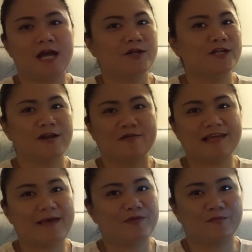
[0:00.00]
How do you, I
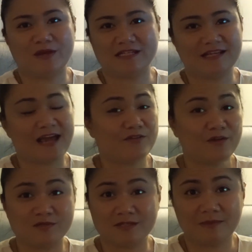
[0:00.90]
kept on pressing it. I thought
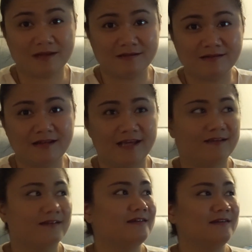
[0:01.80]
it was a button, like,